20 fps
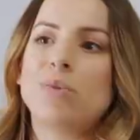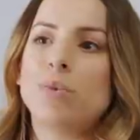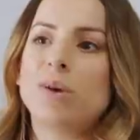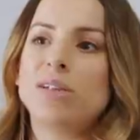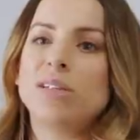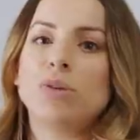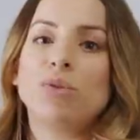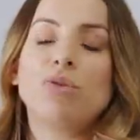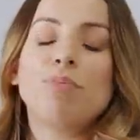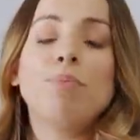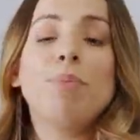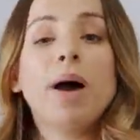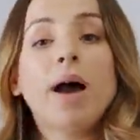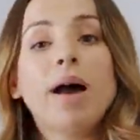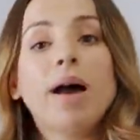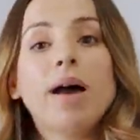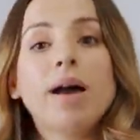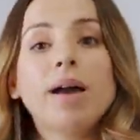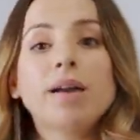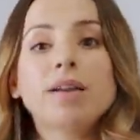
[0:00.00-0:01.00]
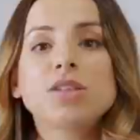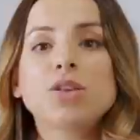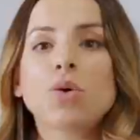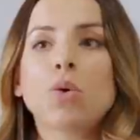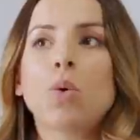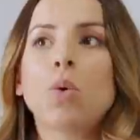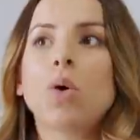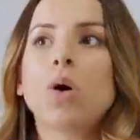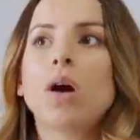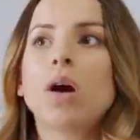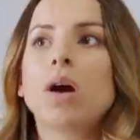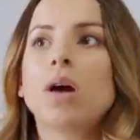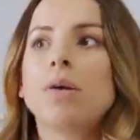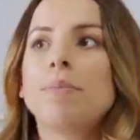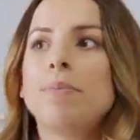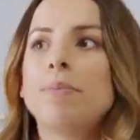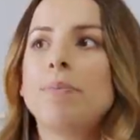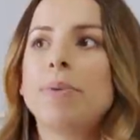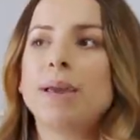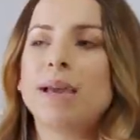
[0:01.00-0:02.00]
didn't want to deal with bugs,
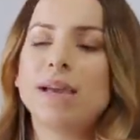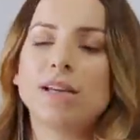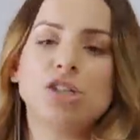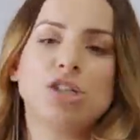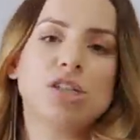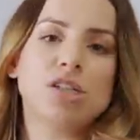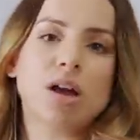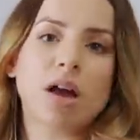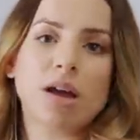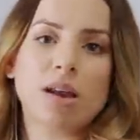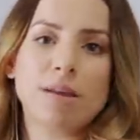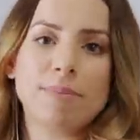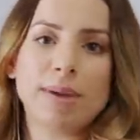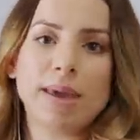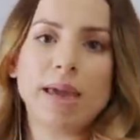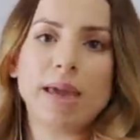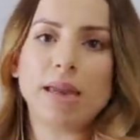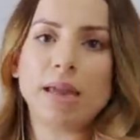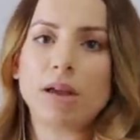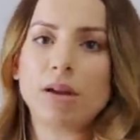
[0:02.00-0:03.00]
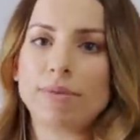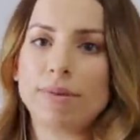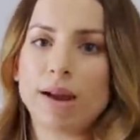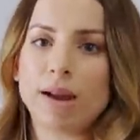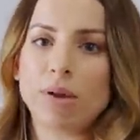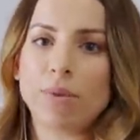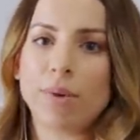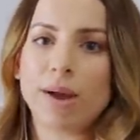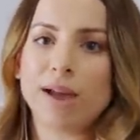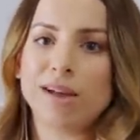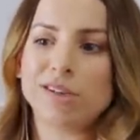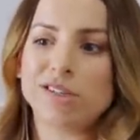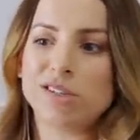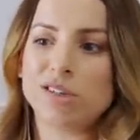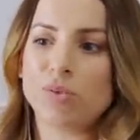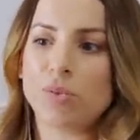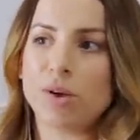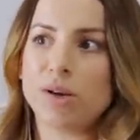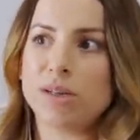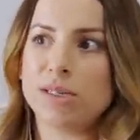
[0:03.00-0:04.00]
or because she's not going to be in here right away. I
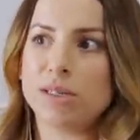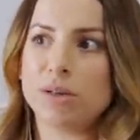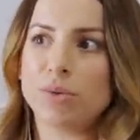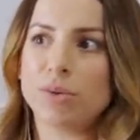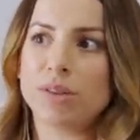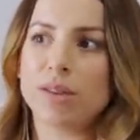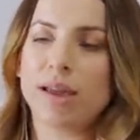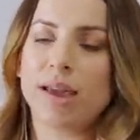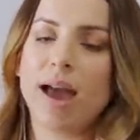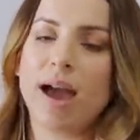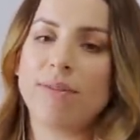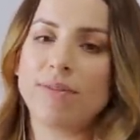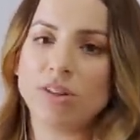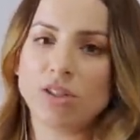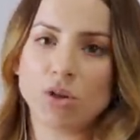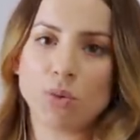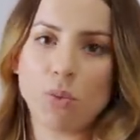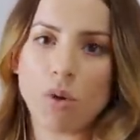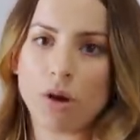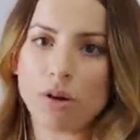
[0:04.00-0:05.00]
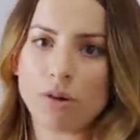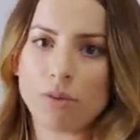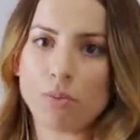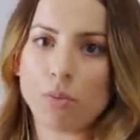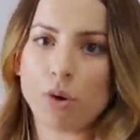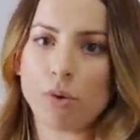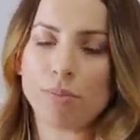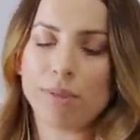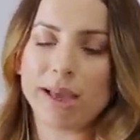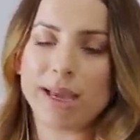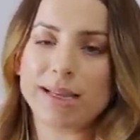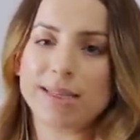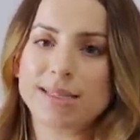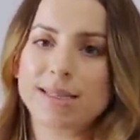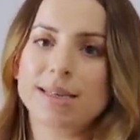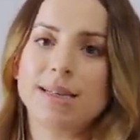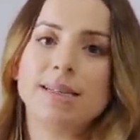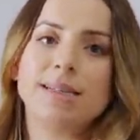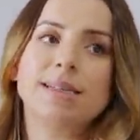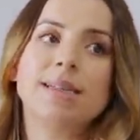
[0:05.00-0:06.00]
just didn't want to deal with like having to water more
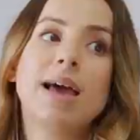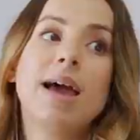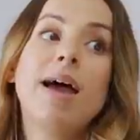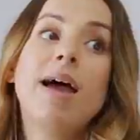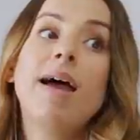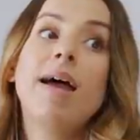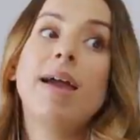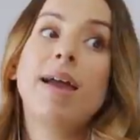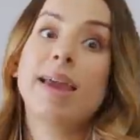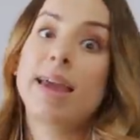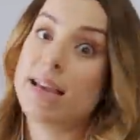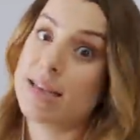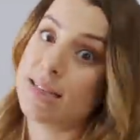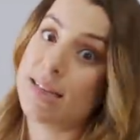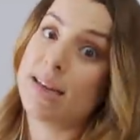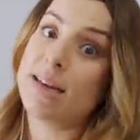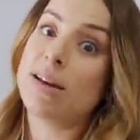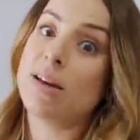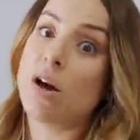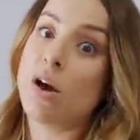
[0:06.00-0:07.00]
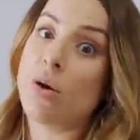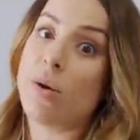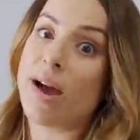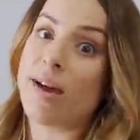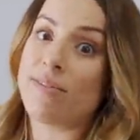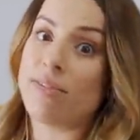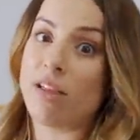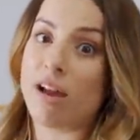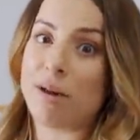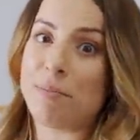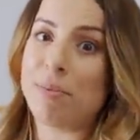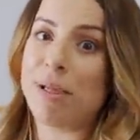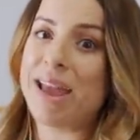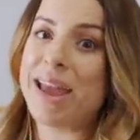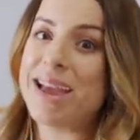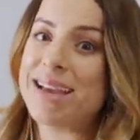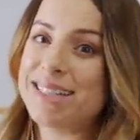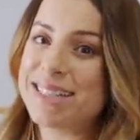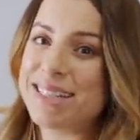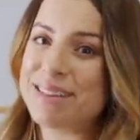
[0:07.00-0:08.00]
plants, because in case you didn't know, I have a lot of
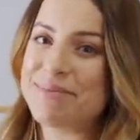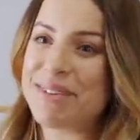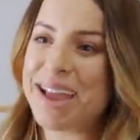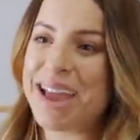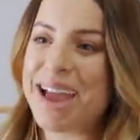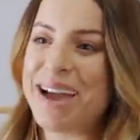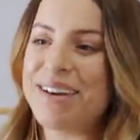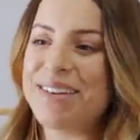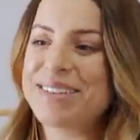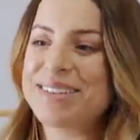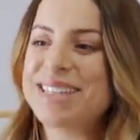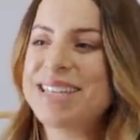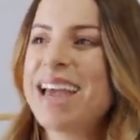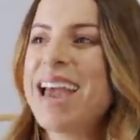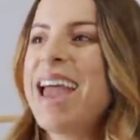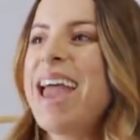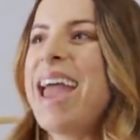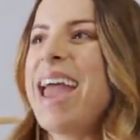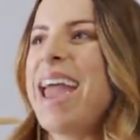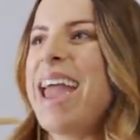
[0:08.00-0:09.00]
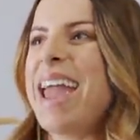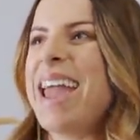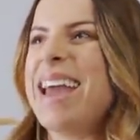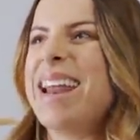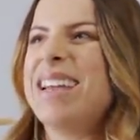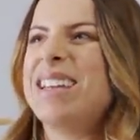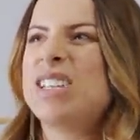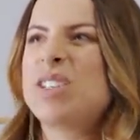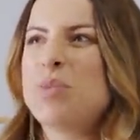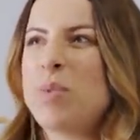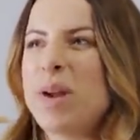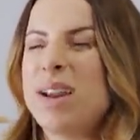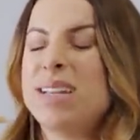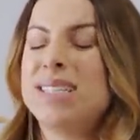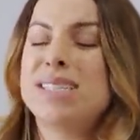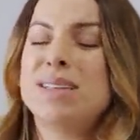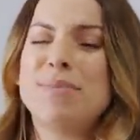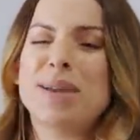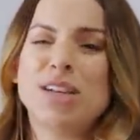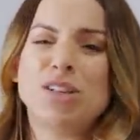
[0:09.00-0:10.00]
plants in my house, and I just
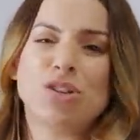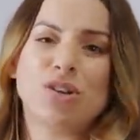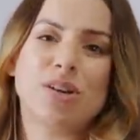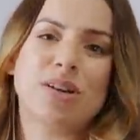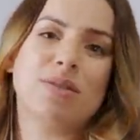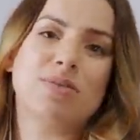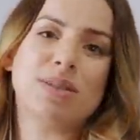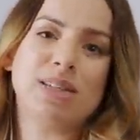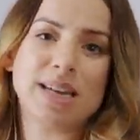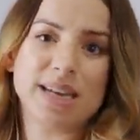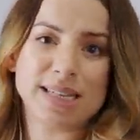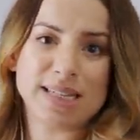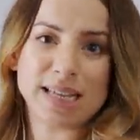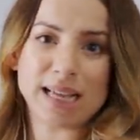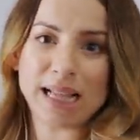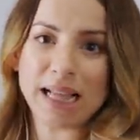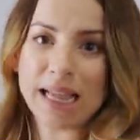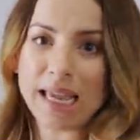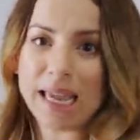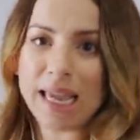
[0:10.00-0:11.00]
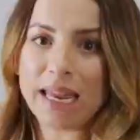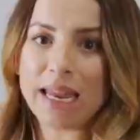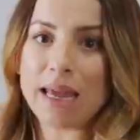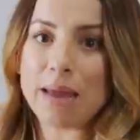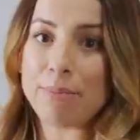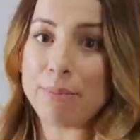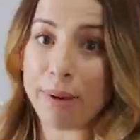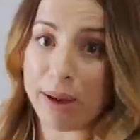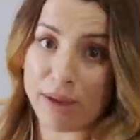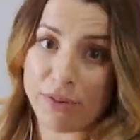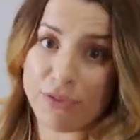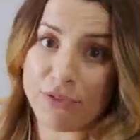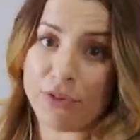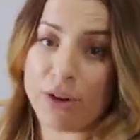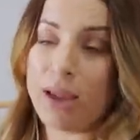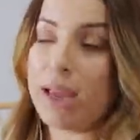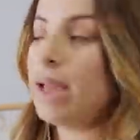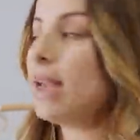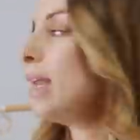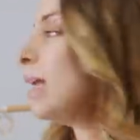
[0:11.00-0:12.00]
wanted to make sure it was nice and clean and bug-free